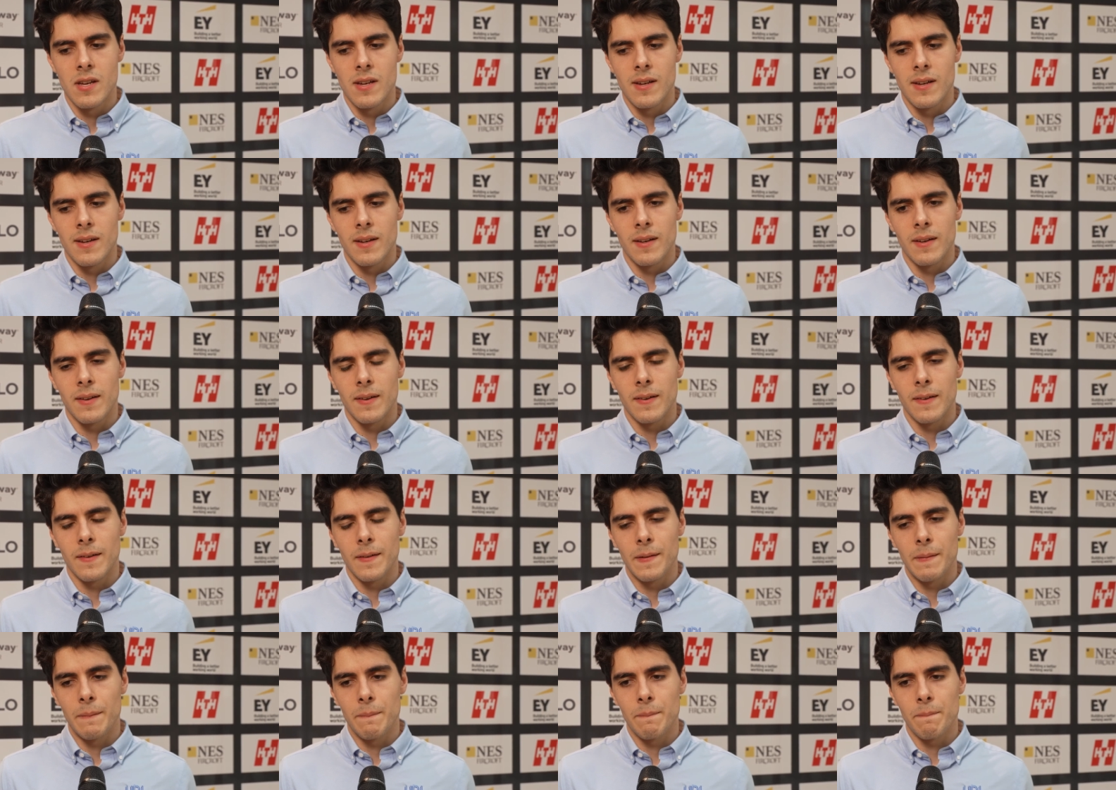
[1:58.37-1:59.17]

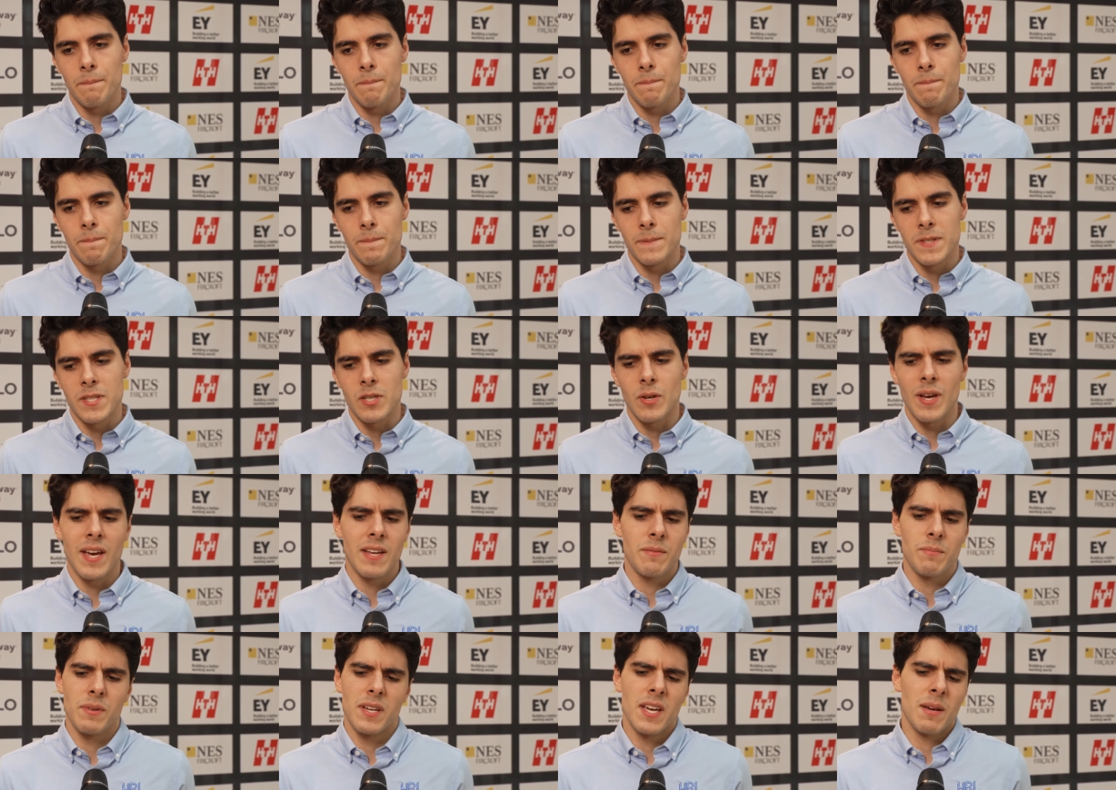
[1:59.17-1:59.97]
Um, so
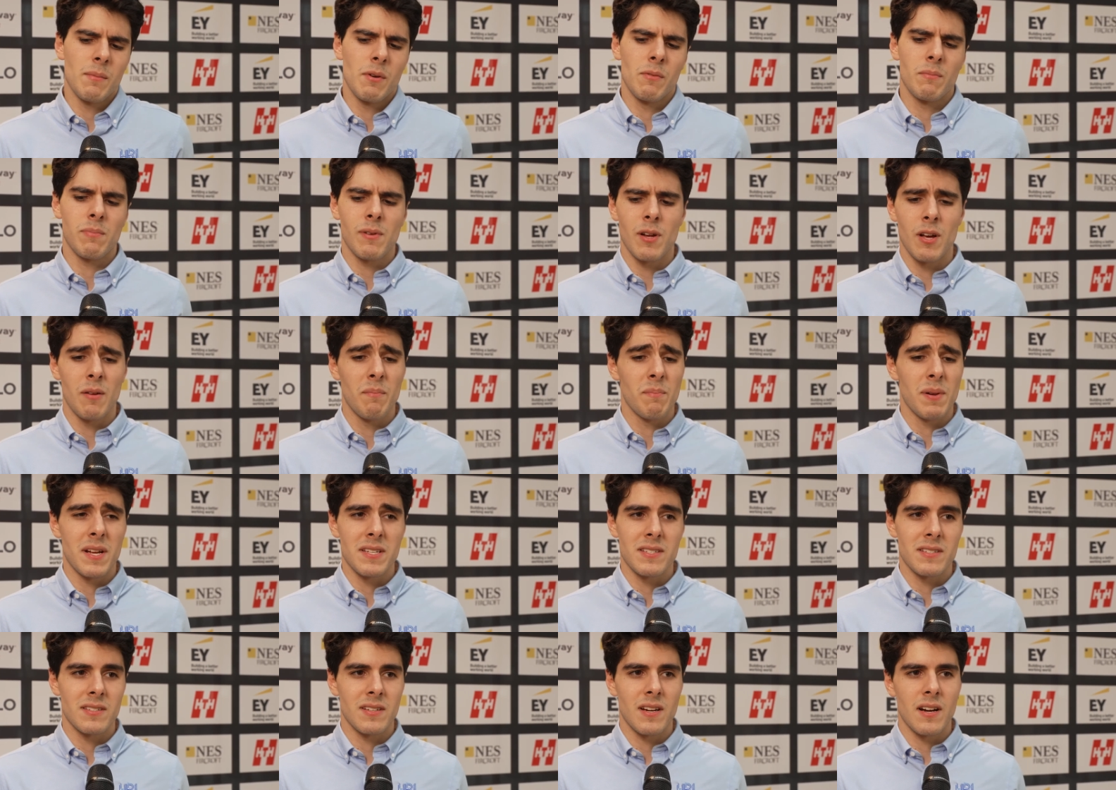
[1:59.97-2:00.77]
yeah, it became un
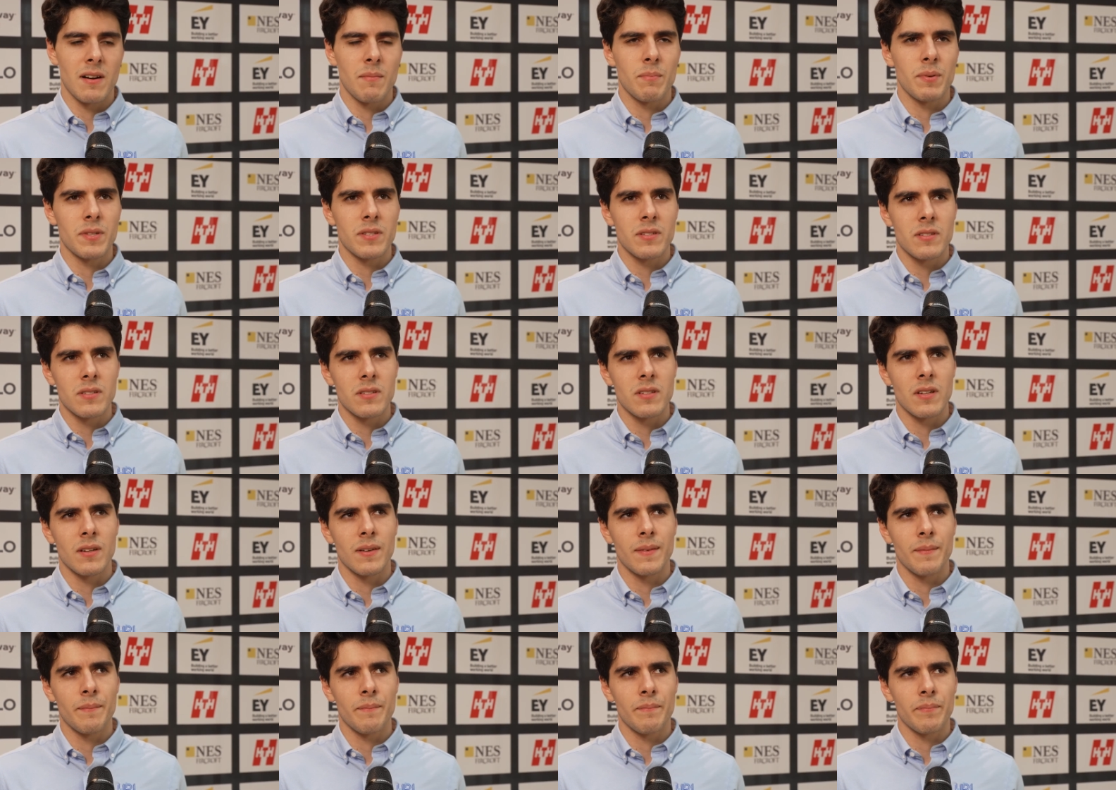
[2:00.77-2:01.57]
unpleasant there. But
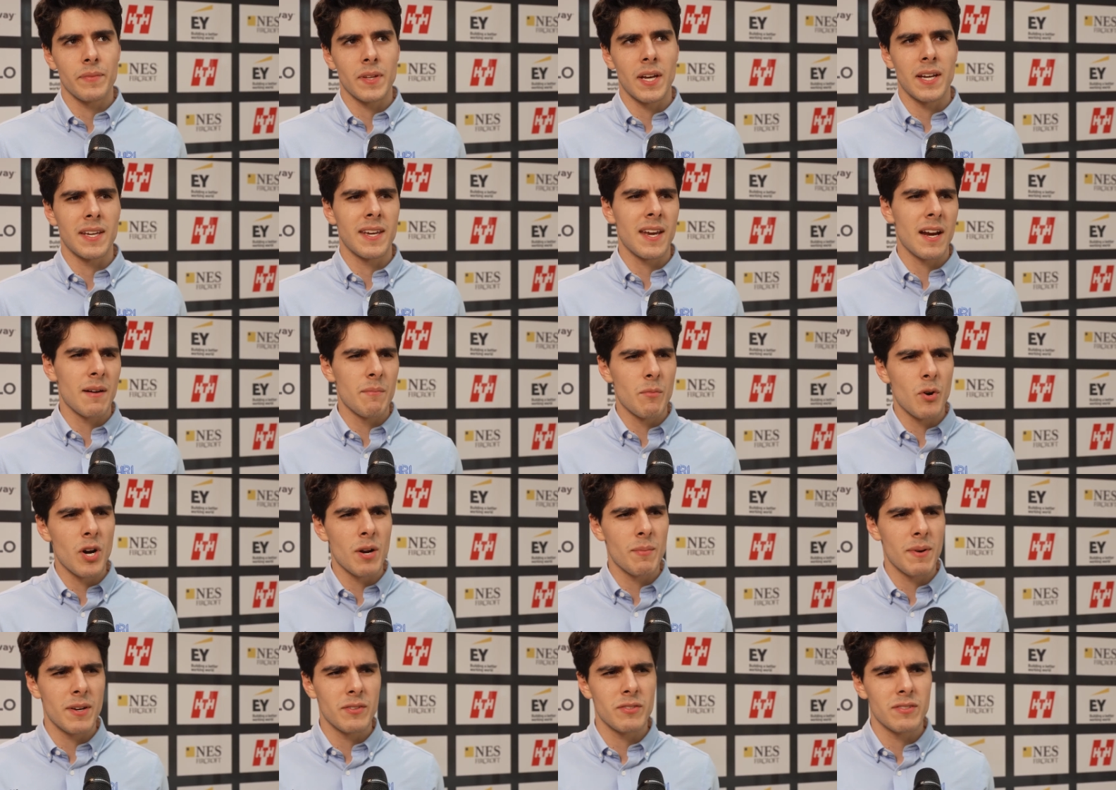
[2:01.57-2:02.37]
um, I care
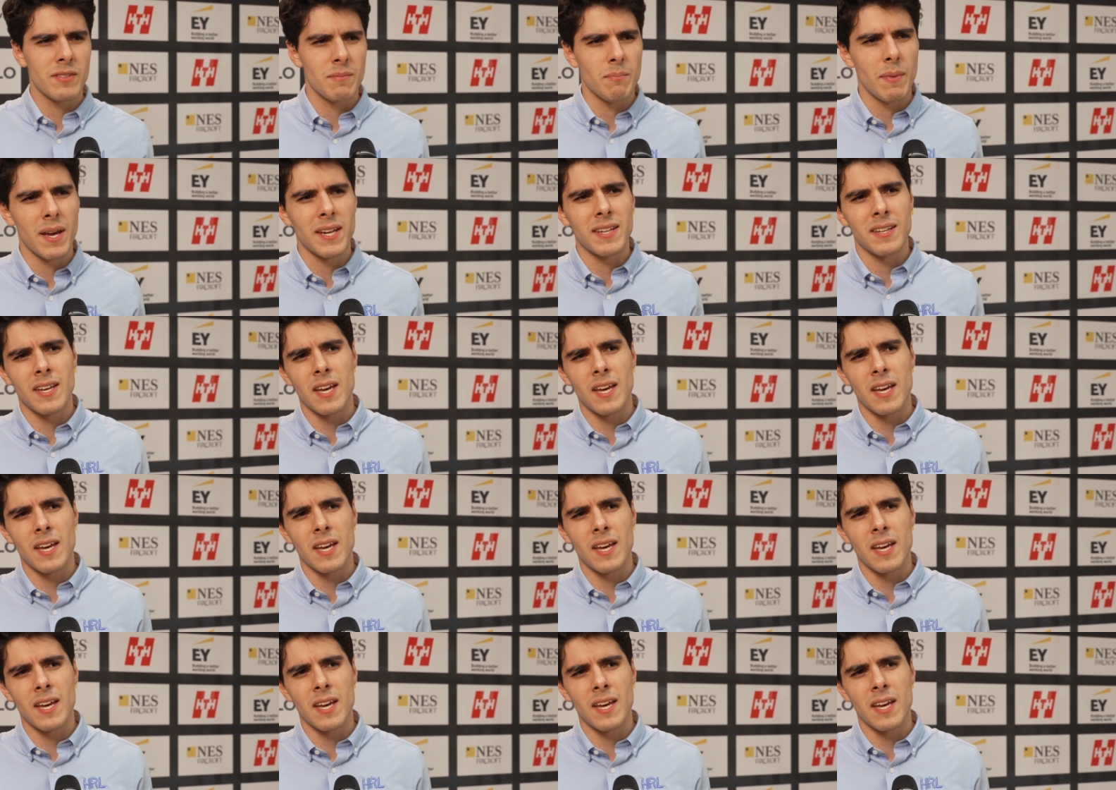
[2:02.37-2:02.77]
more about the main